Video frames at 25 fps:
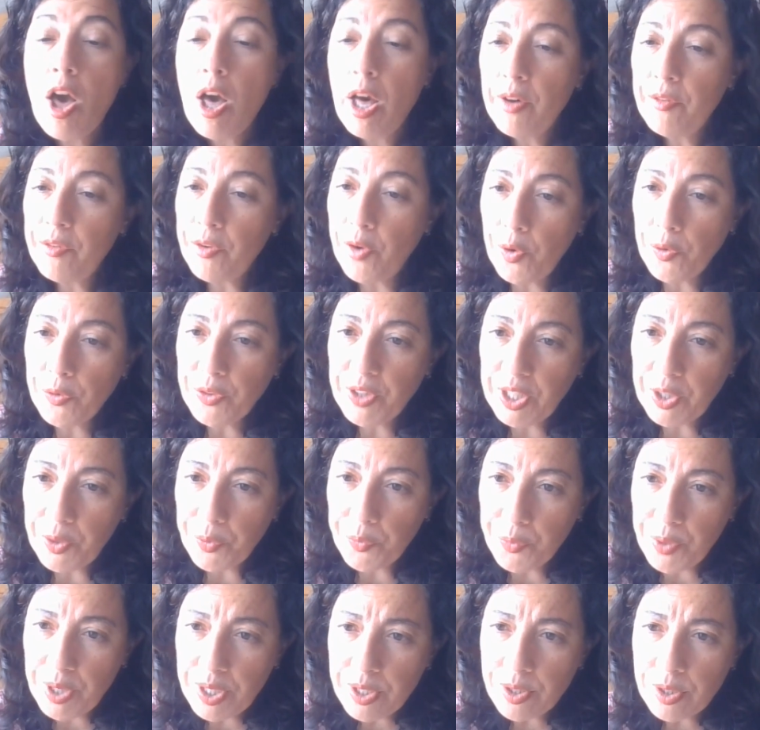For this
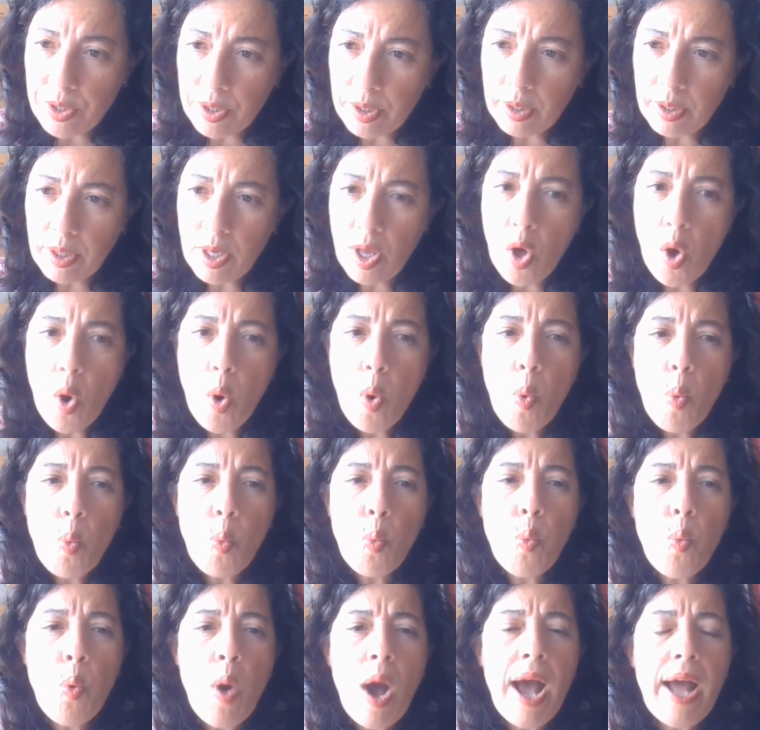reason,
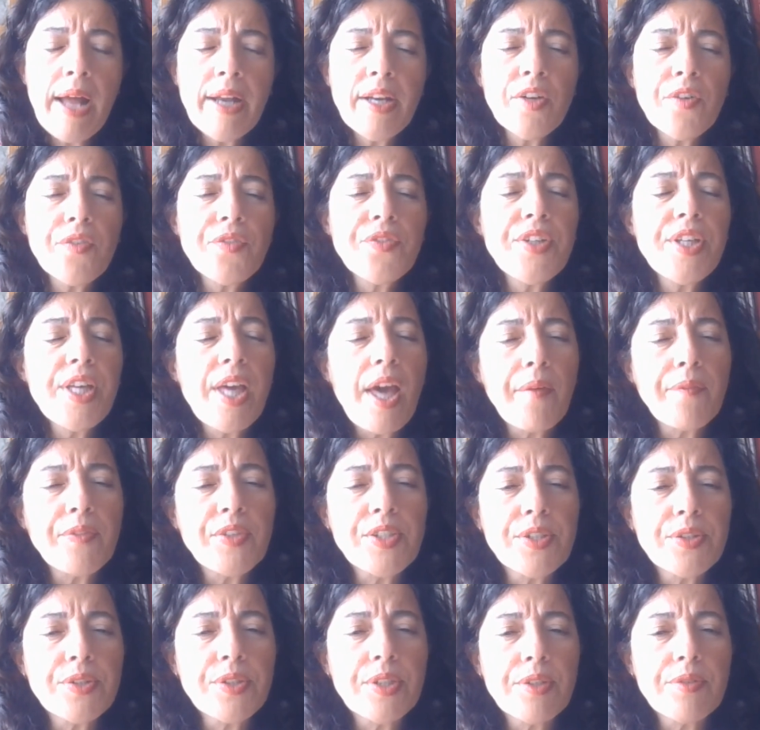one of the
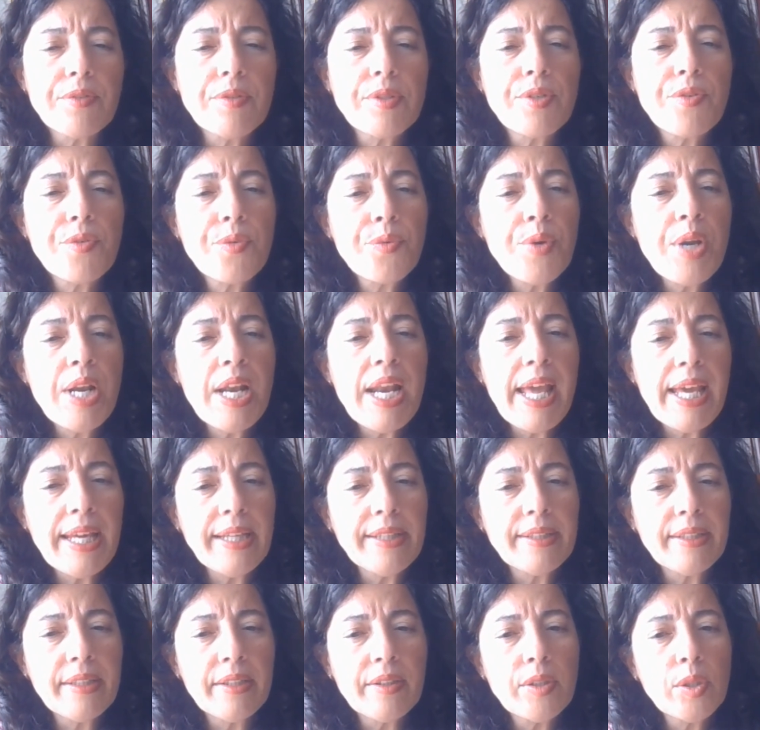adjectives
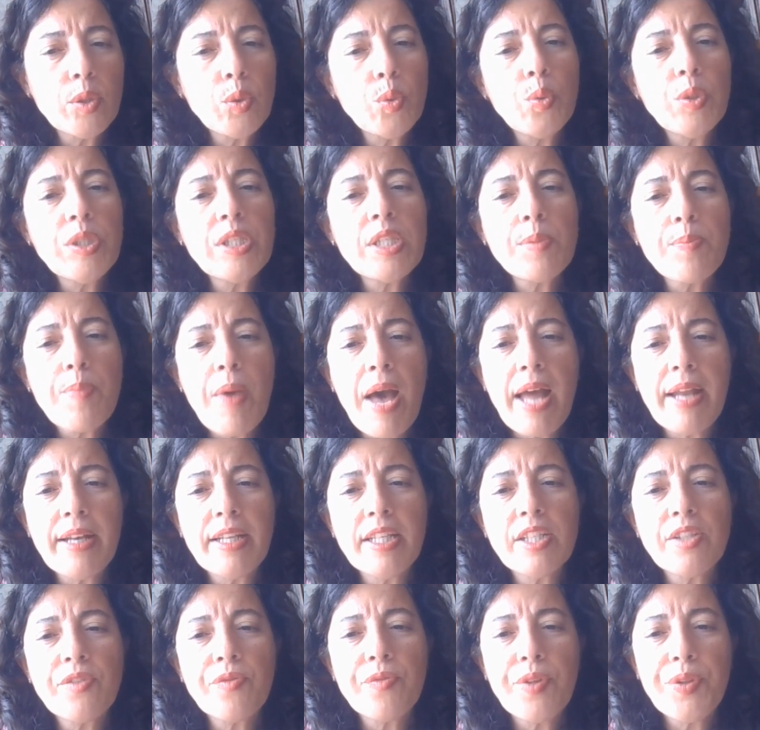related to
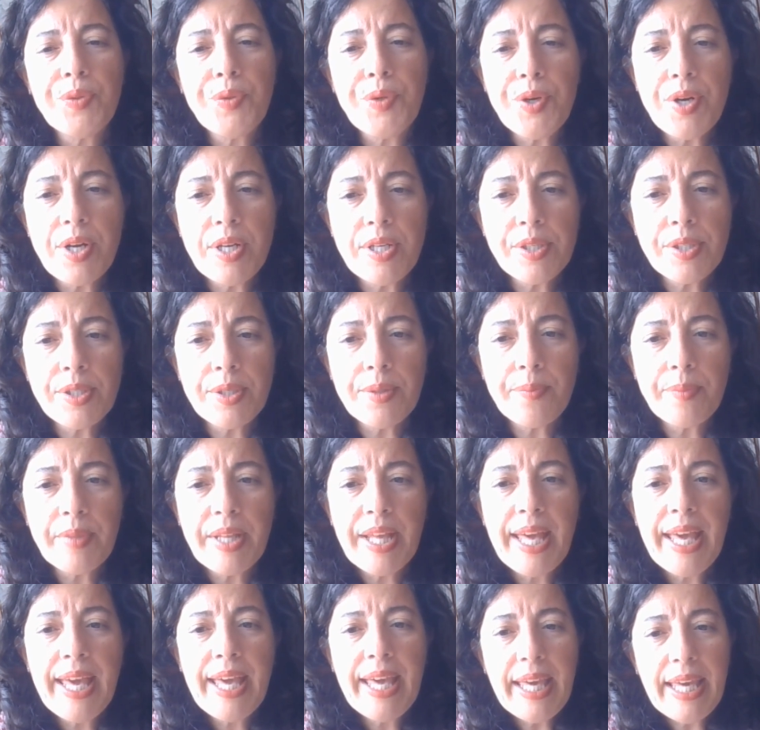Spanish federalism
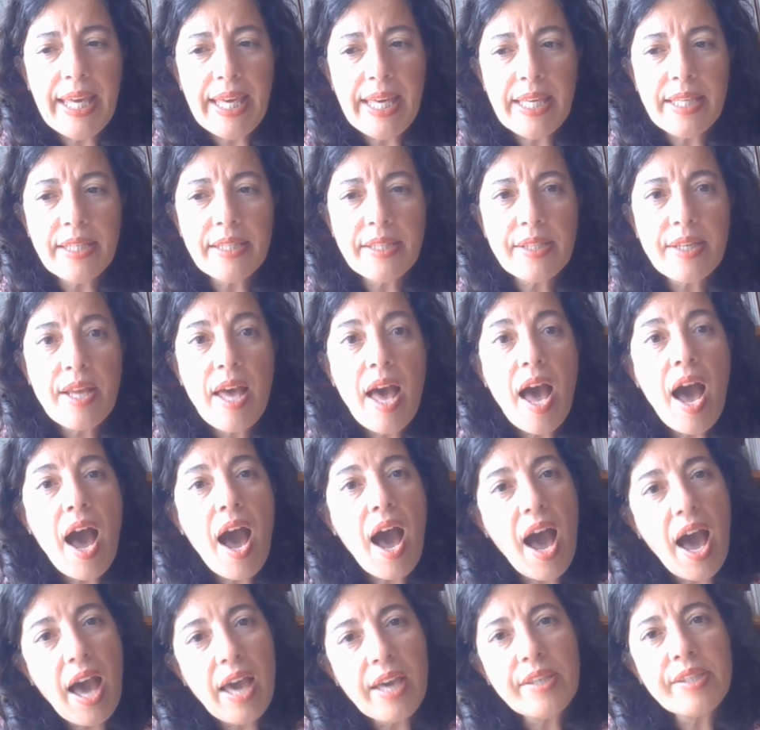is
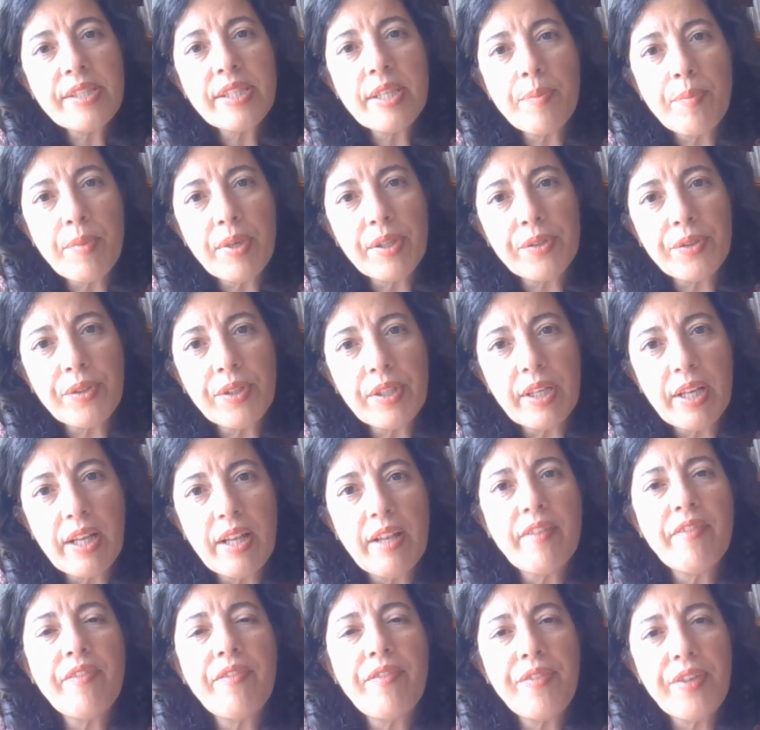
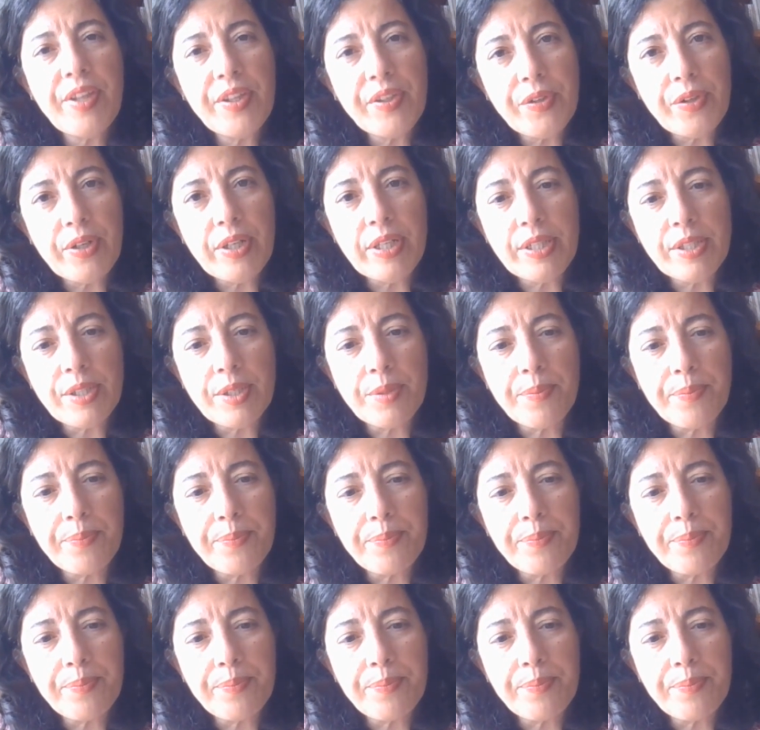asymmetrical federalism.